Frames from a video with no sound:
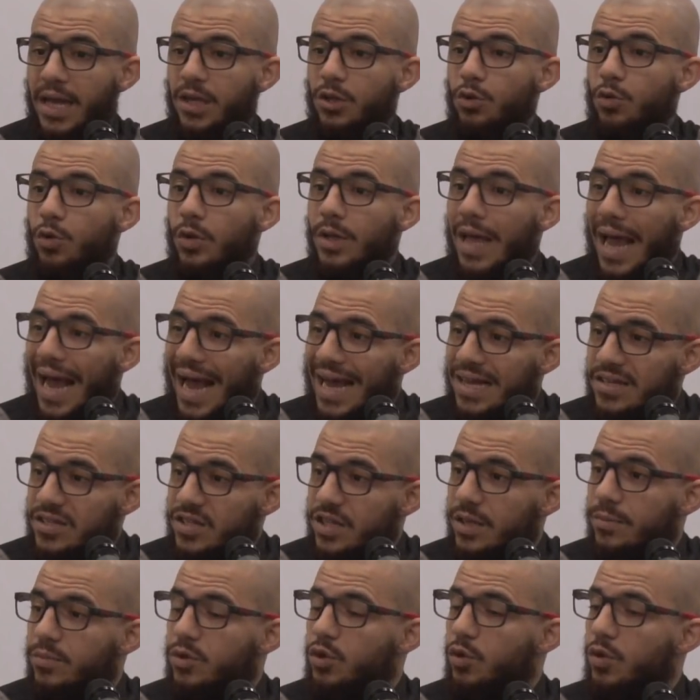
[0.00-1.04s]
and you
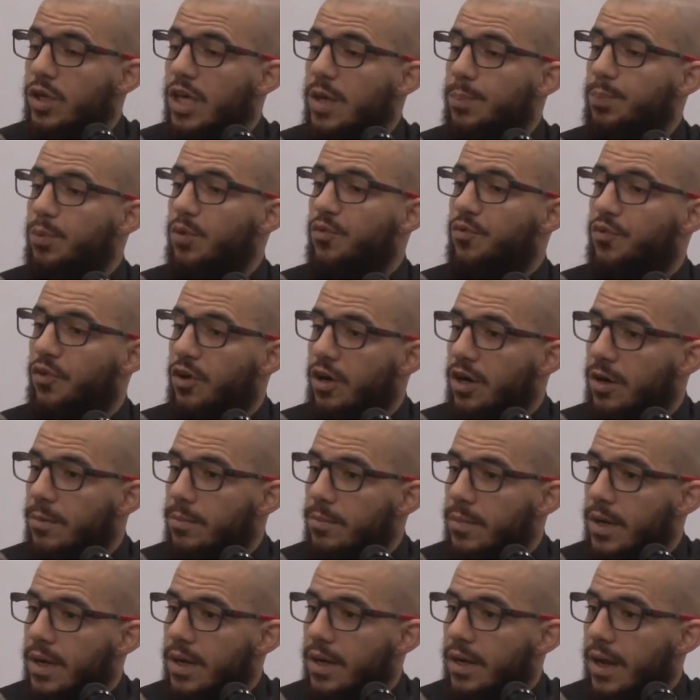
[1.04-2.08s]
ask Him to keep you
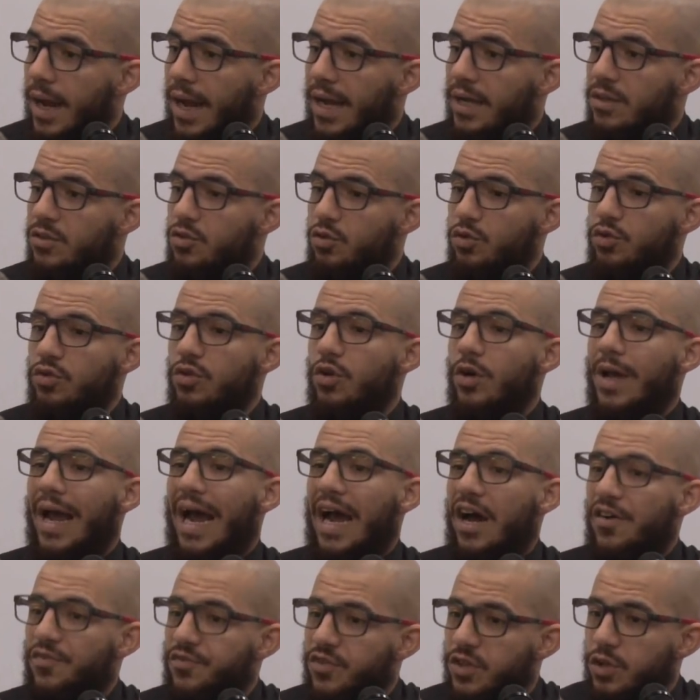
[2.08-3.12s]
firm and to look
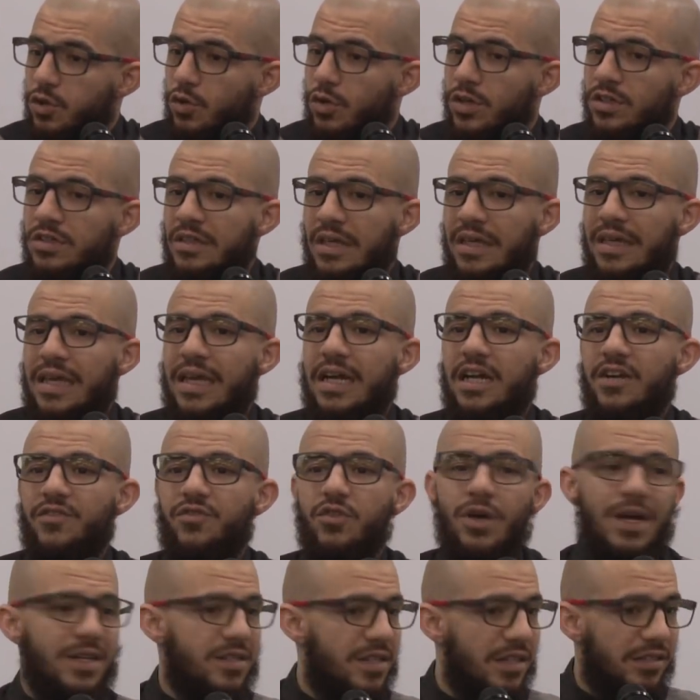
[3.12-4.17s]
after you and take
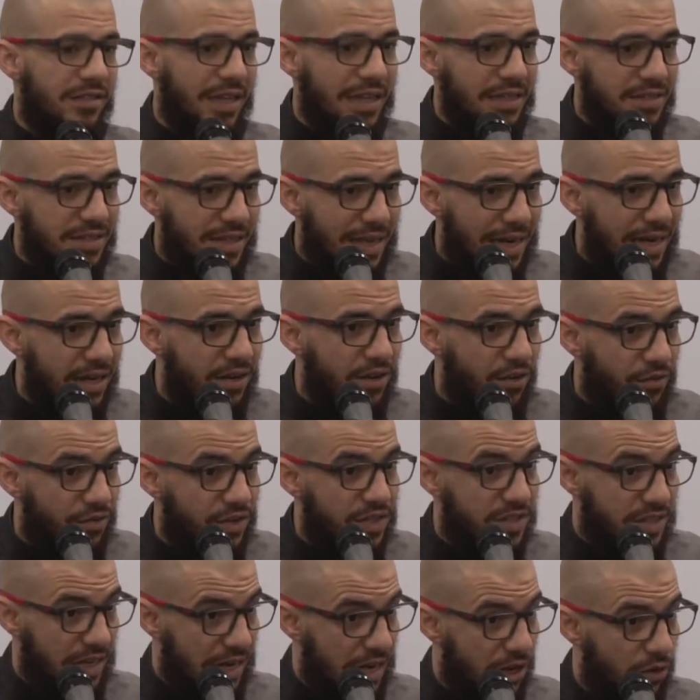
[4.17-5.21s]
care of you as He takes care
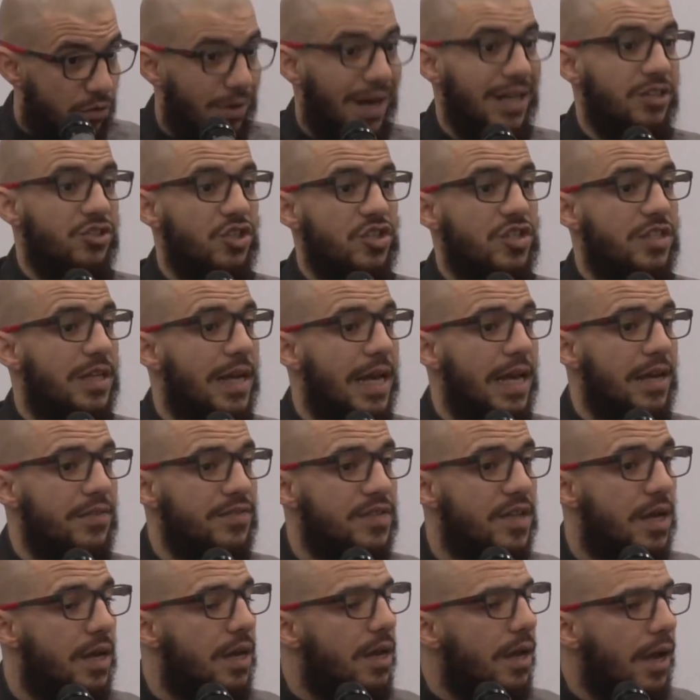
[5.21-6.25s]
of His righteous
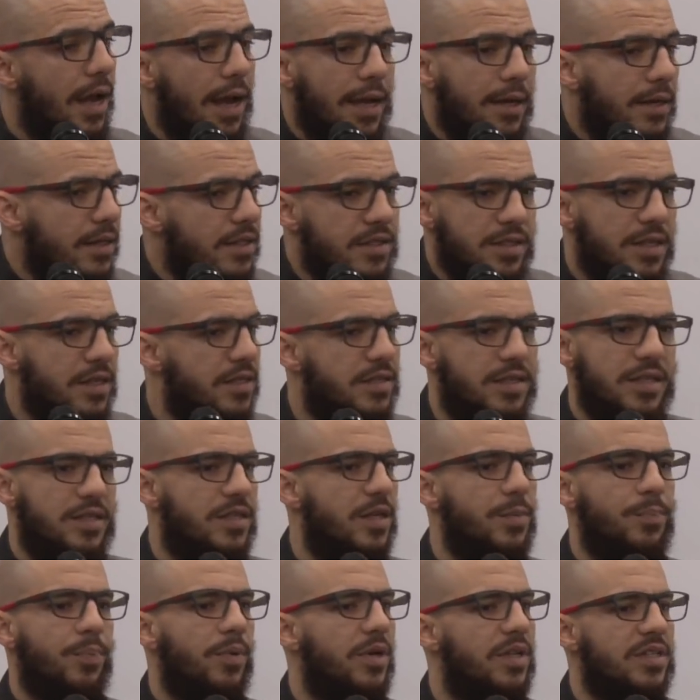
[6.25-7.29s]
slaves. And it's
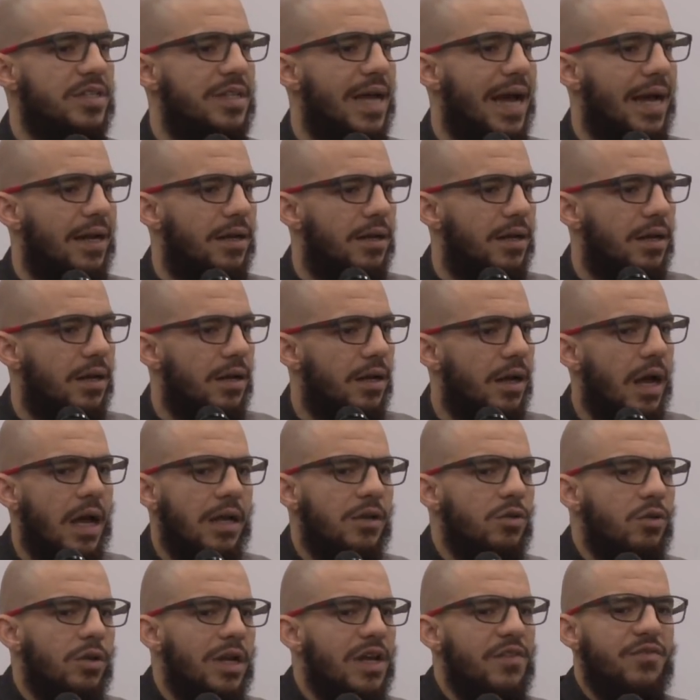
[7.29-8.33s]
as simple as that.
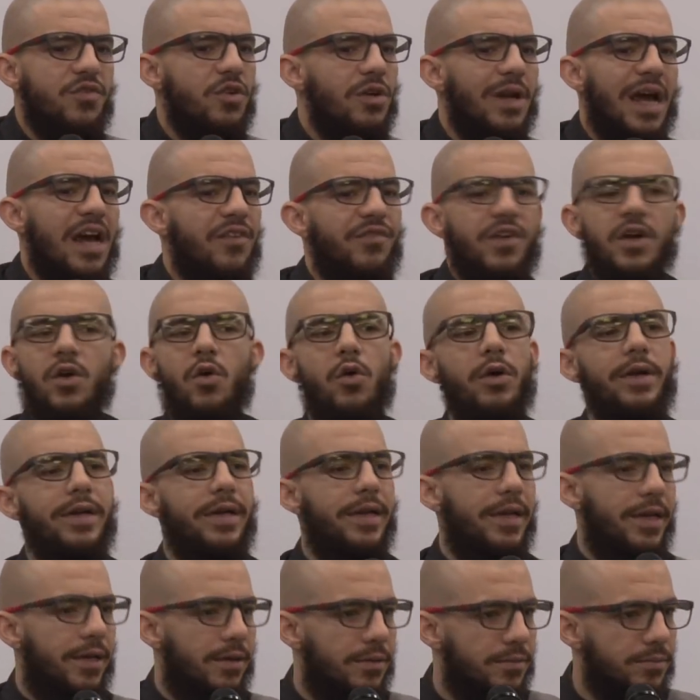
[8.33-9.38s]
And you live your life
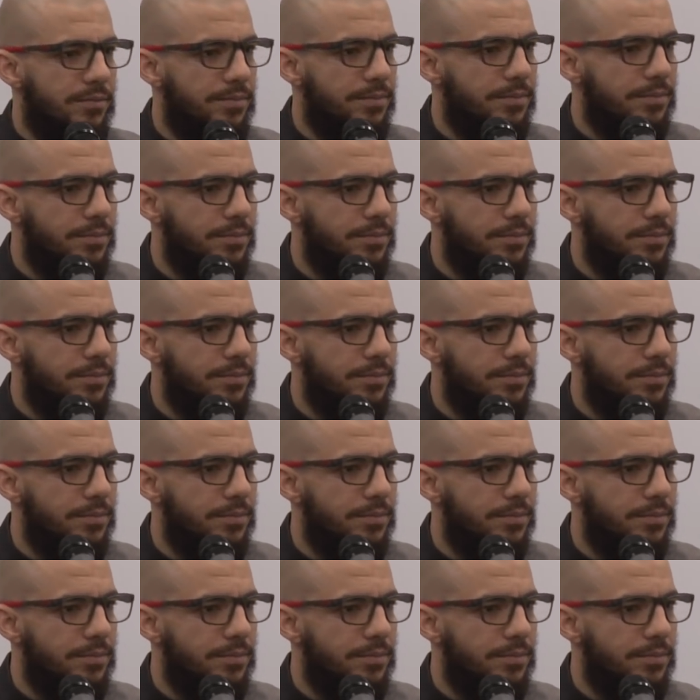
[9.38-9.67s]
accordingly.